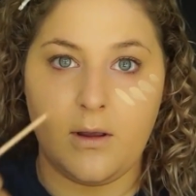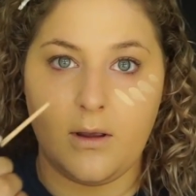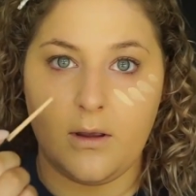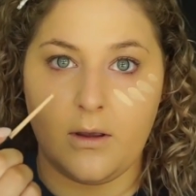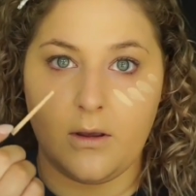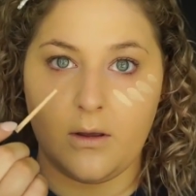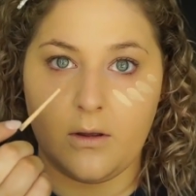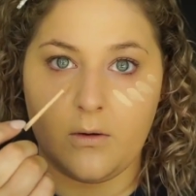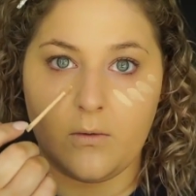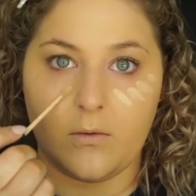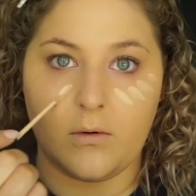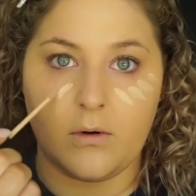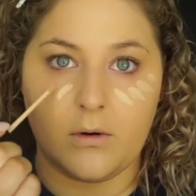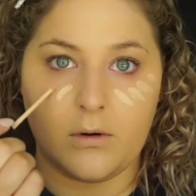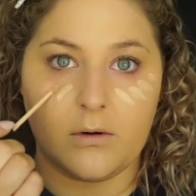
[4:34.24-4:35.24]
and
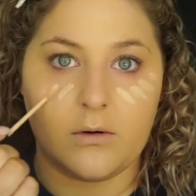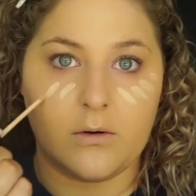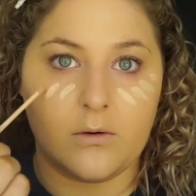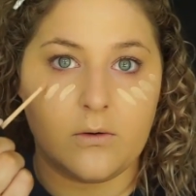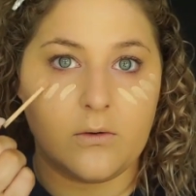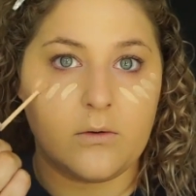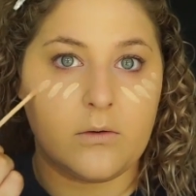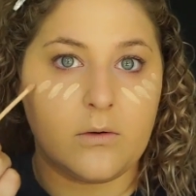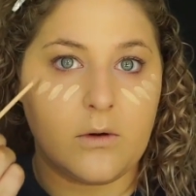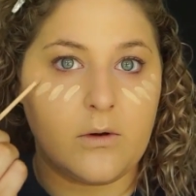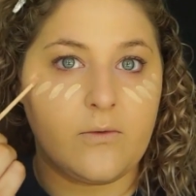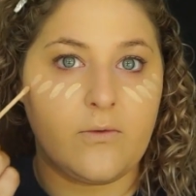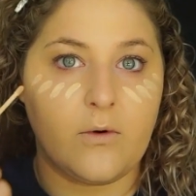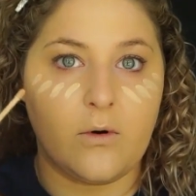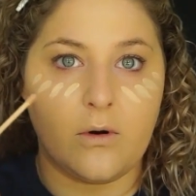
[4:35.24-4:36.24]
1, 2, 3,
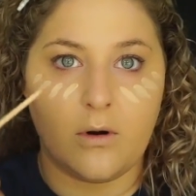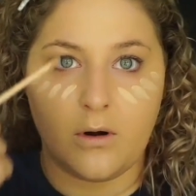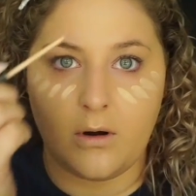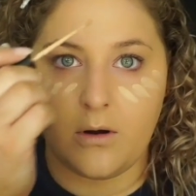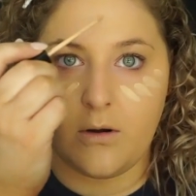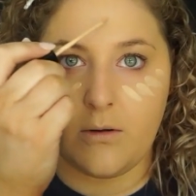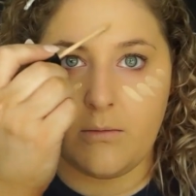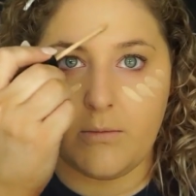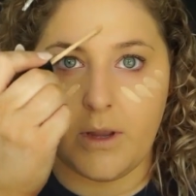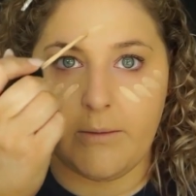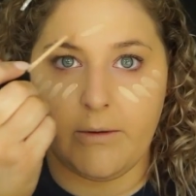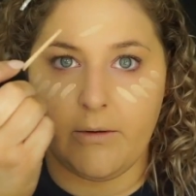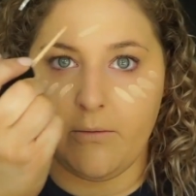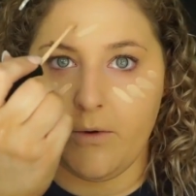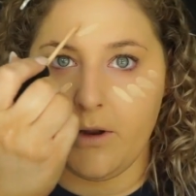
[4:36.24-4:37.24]
4,
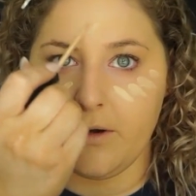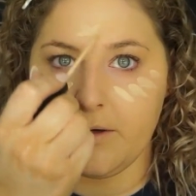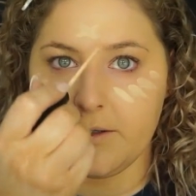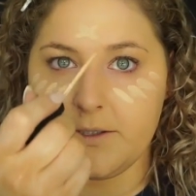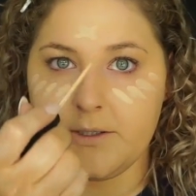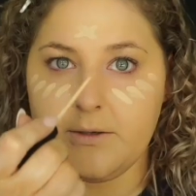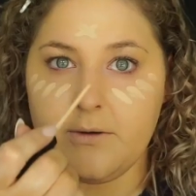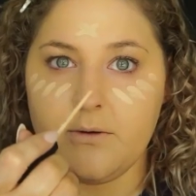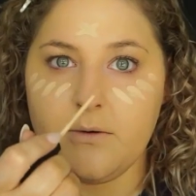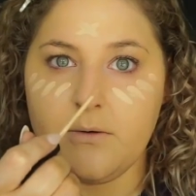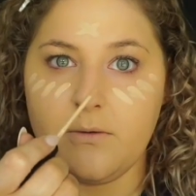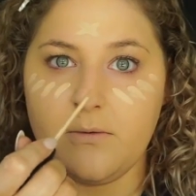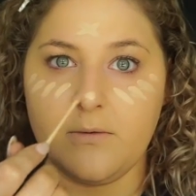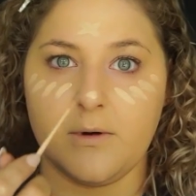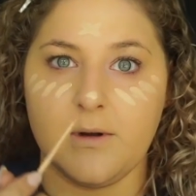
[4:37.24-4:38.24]
maybe 1, 2,
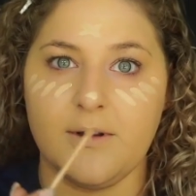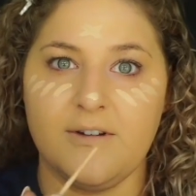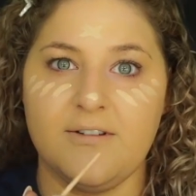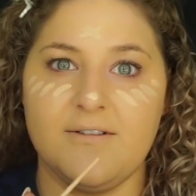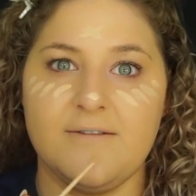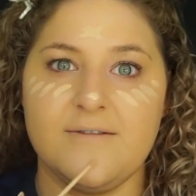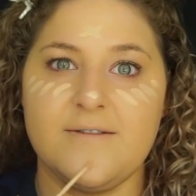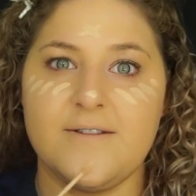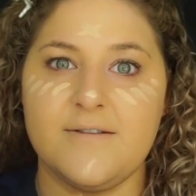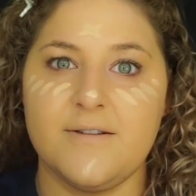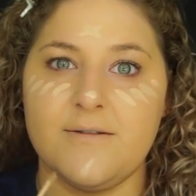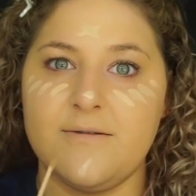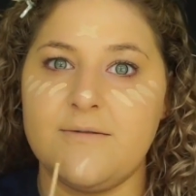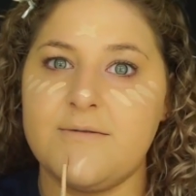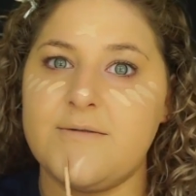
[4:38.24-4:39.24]
1,
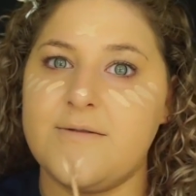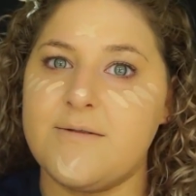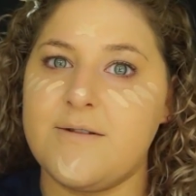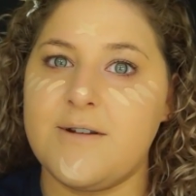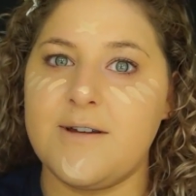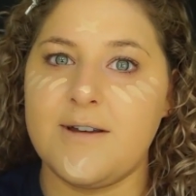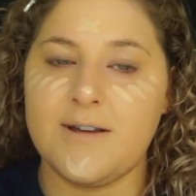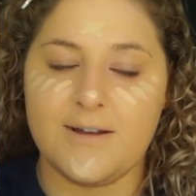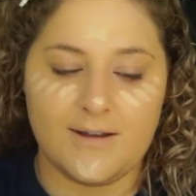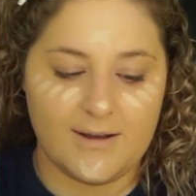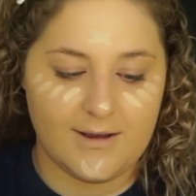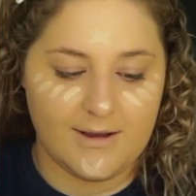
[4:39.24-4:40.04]
2, 3.